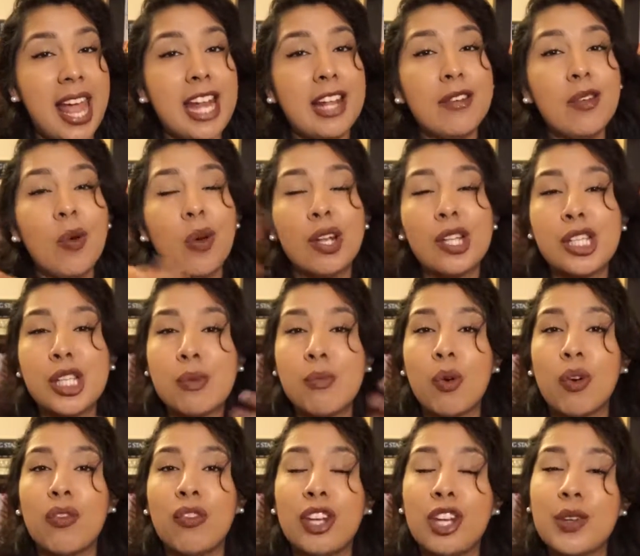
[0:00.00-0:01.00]
And if you want to see
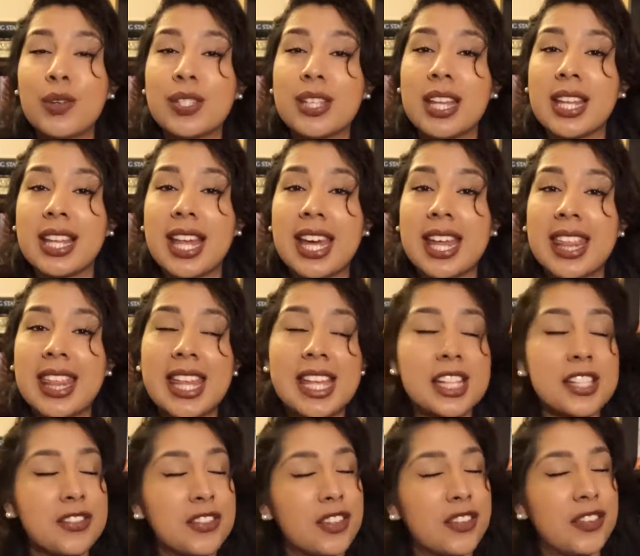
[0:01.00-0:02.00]
more videos like
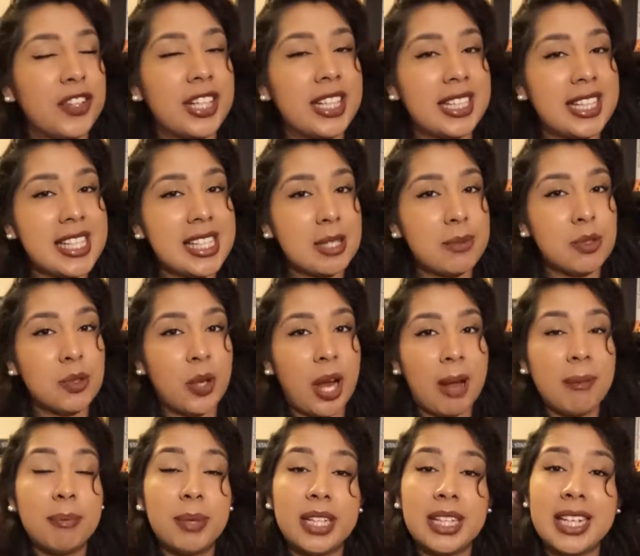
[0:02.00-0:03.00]
this, feel free to hit that
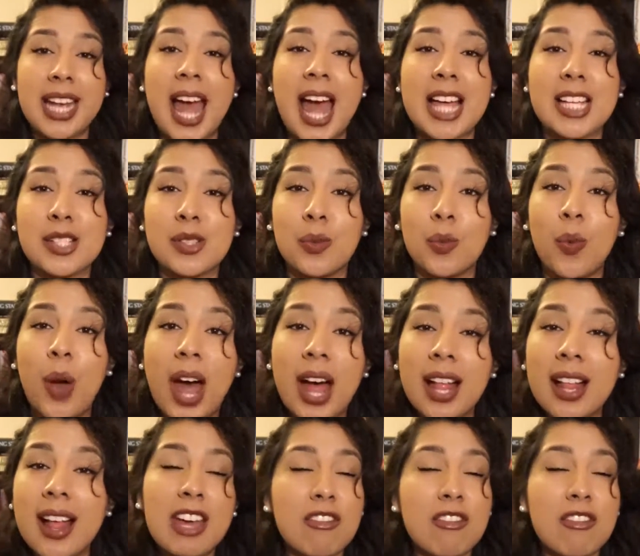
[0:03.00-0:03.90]
subscribe button as well.